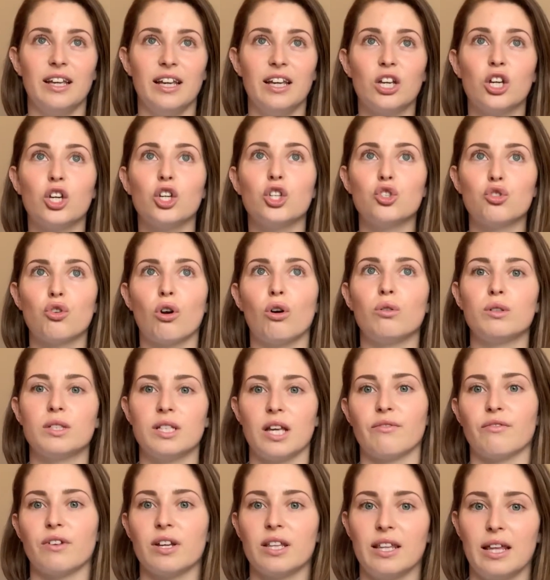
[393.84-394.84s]
controls
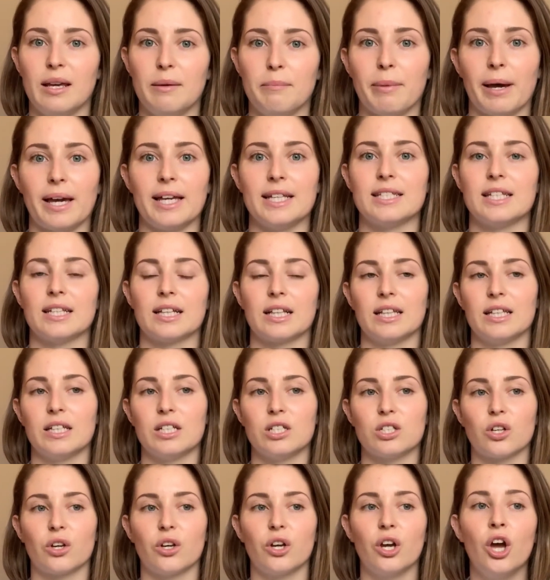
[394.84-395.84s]
everything basically.
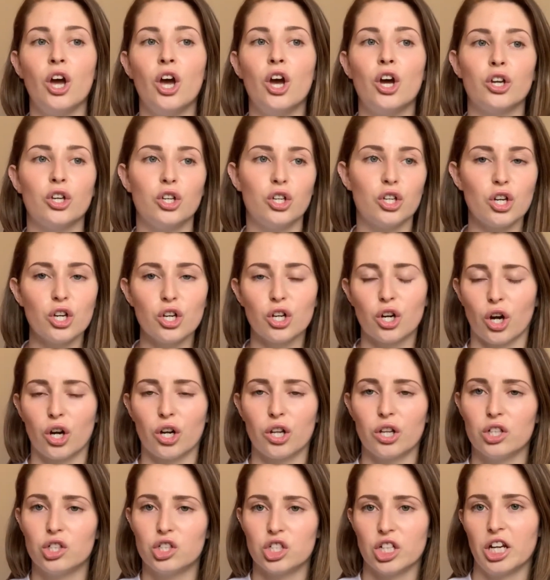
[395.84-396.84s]
So you can go
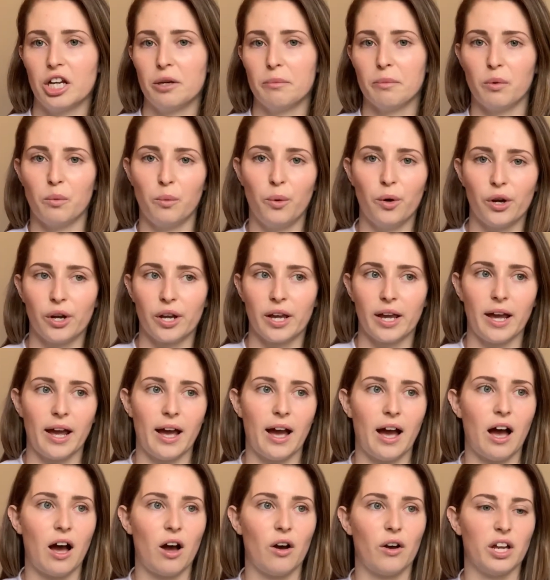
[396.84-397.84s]
to the gym and work
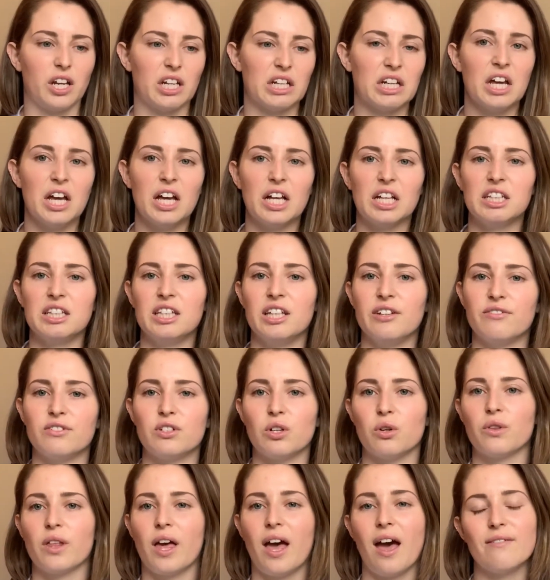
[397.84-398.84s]
out and lift
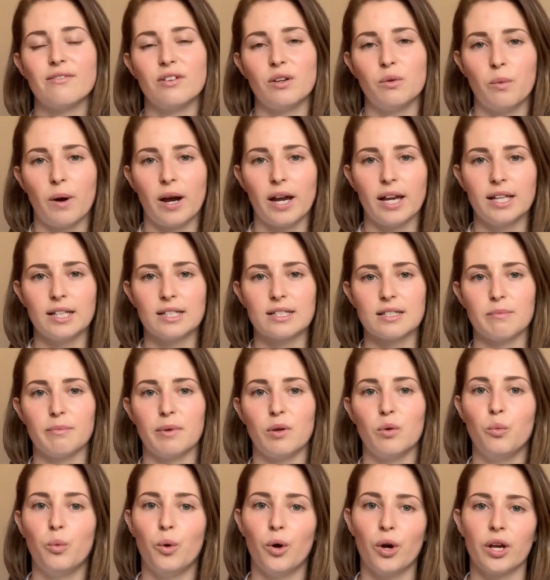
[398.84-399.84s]
all the heavy weights and
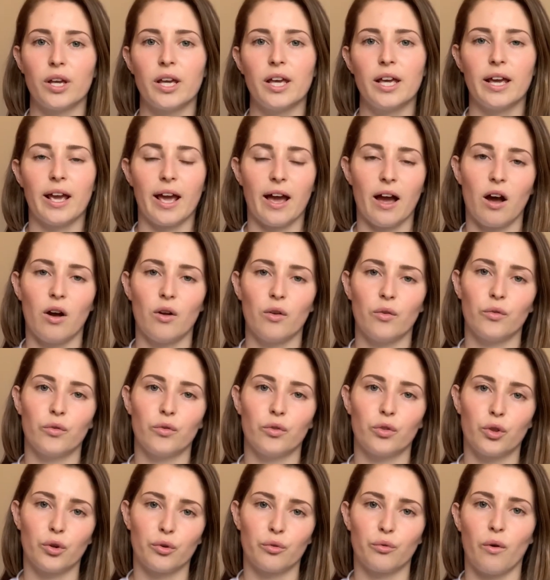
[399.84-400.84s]
be working out
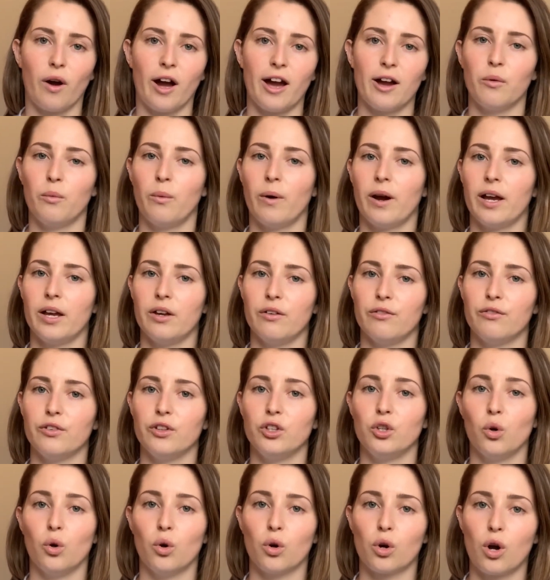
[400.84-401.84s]
the right way for
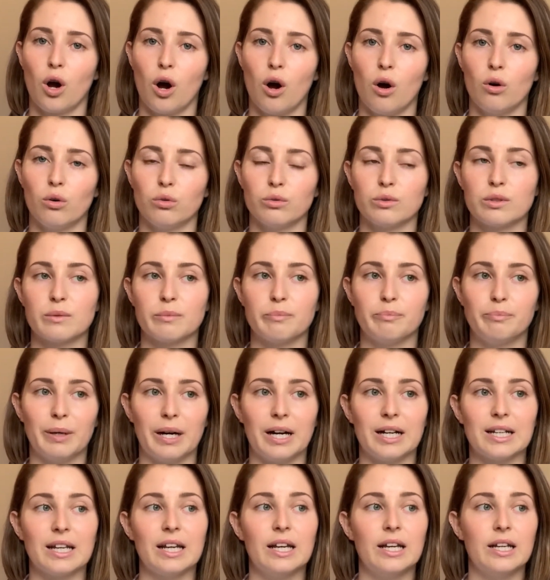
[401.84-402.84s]
your goals,
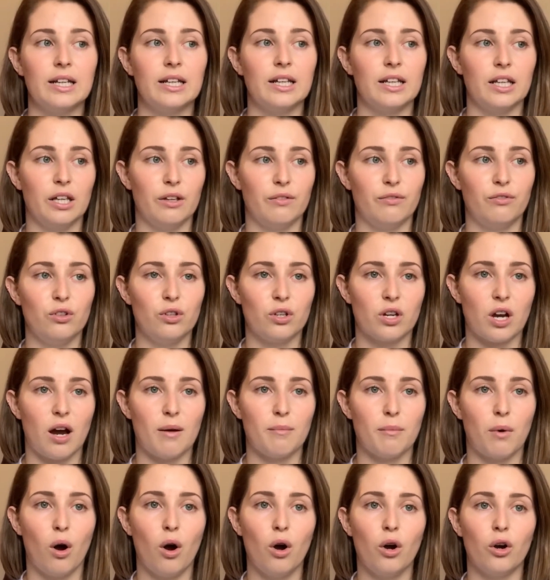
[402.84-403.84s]
but if you
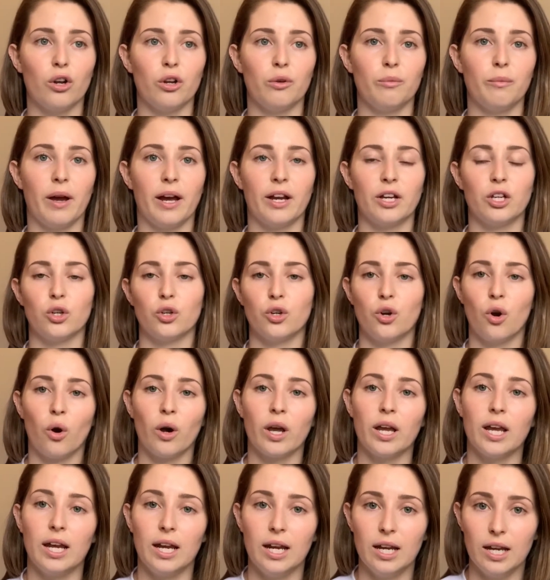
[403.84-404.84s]
come home and you're
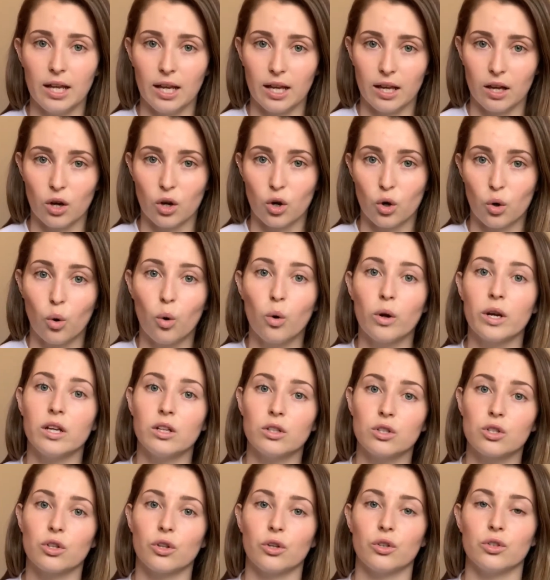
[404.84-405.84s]
not eating
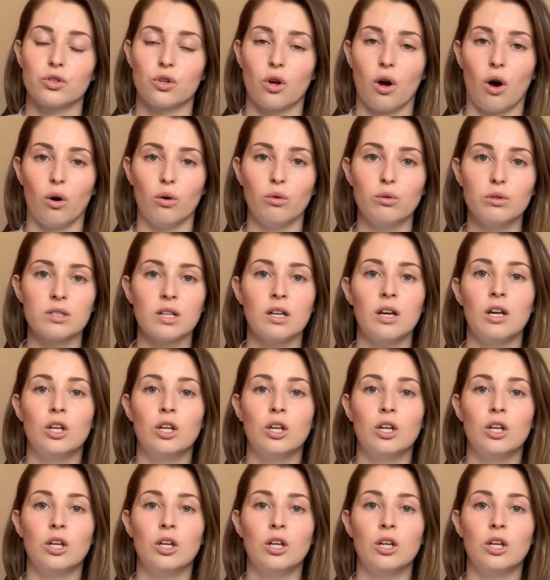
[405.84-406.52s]
according to those goals,